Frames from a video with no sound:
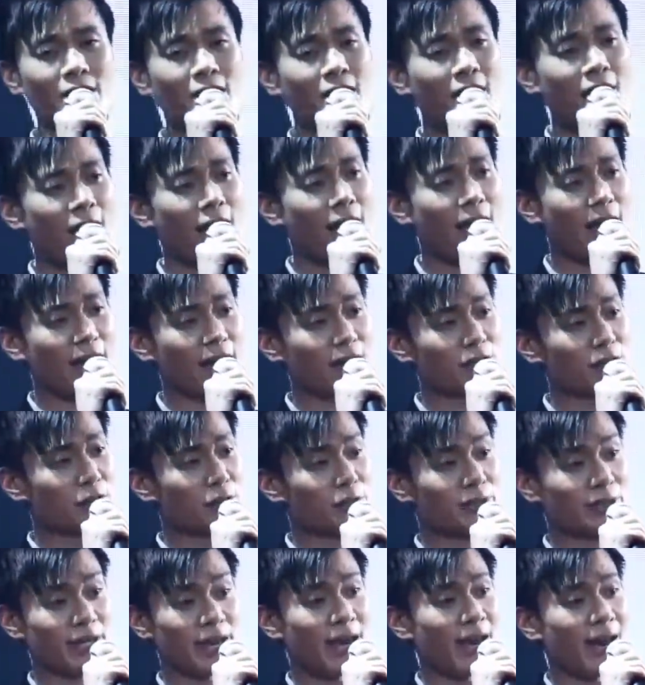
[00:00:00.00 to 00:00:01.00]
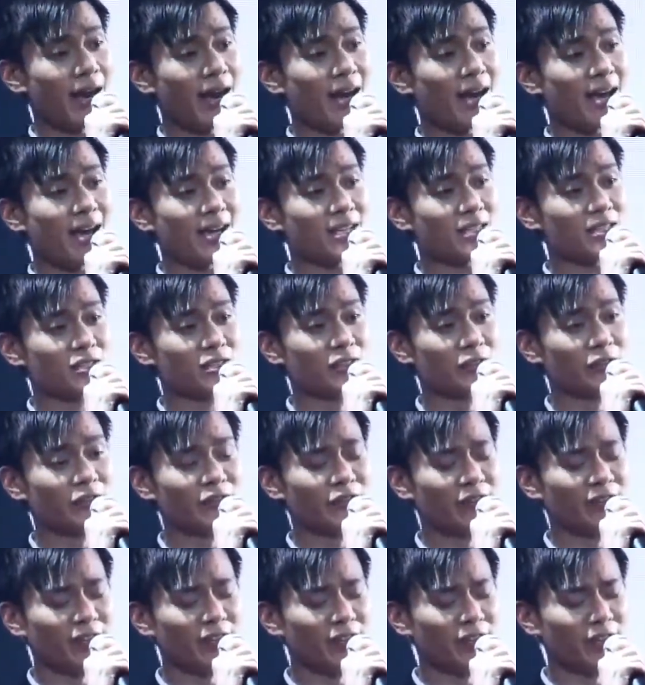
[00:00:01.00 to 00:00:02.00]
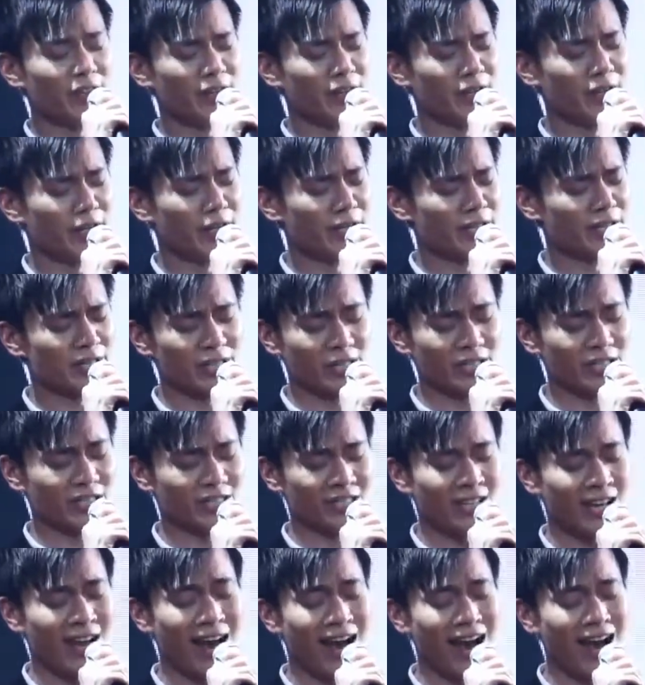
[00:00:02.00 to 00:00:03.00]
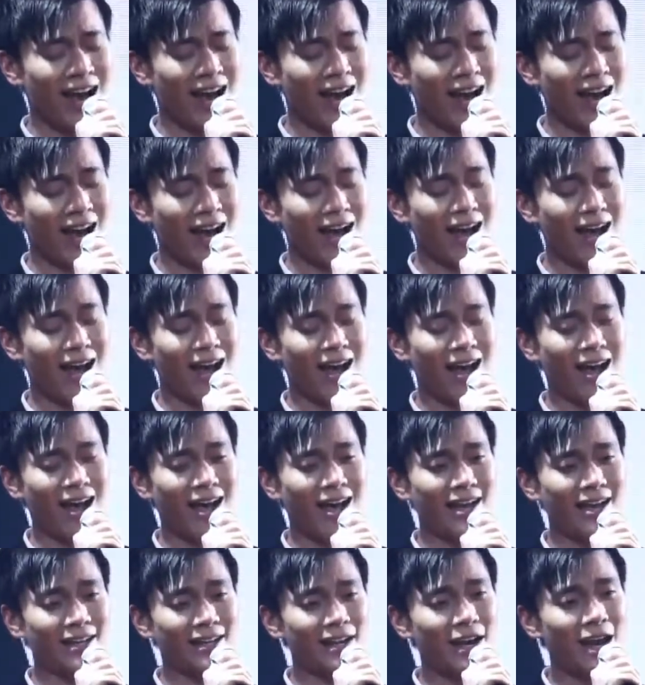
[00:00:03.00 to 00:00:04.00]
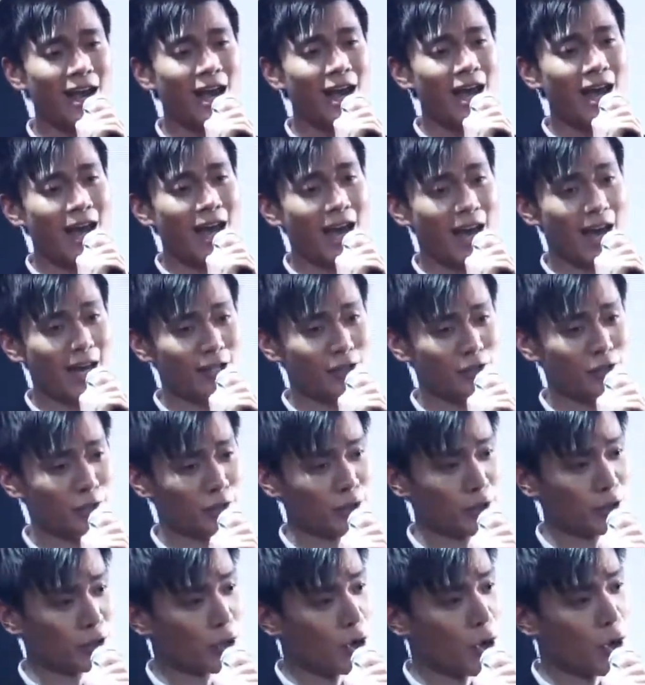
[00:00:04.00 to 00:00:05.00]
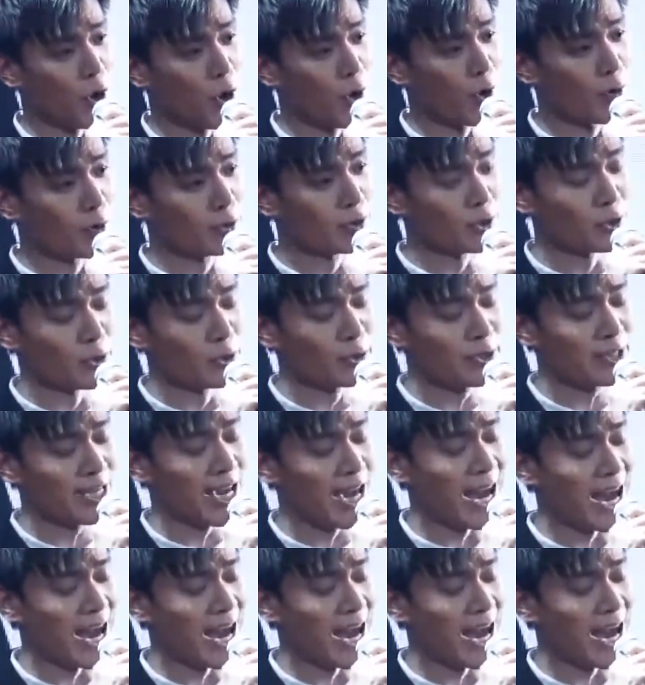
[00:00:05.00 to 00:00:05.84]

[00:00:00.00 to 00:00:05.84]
and you cast your fears aside and you know you can survive